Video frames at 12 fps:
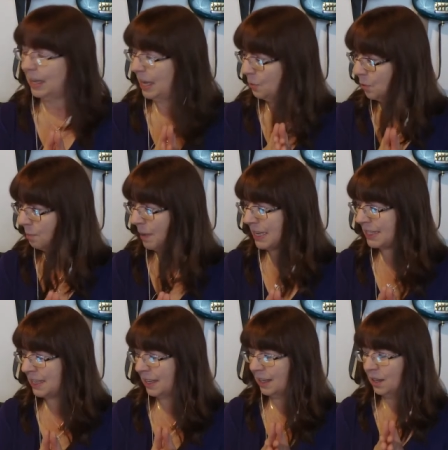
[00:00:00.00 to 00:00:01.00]
And we're
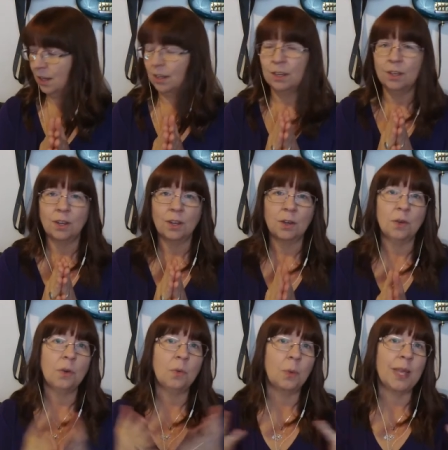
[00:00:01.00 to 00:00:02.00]
basing
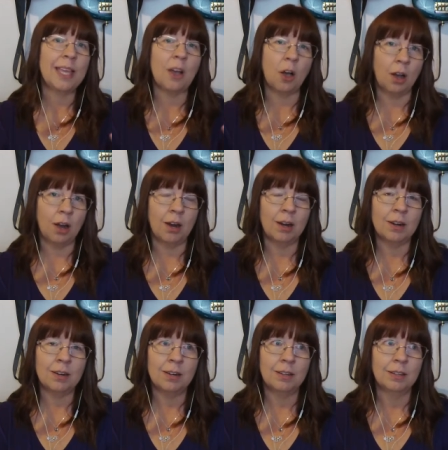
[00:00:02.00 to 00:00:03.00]
who we are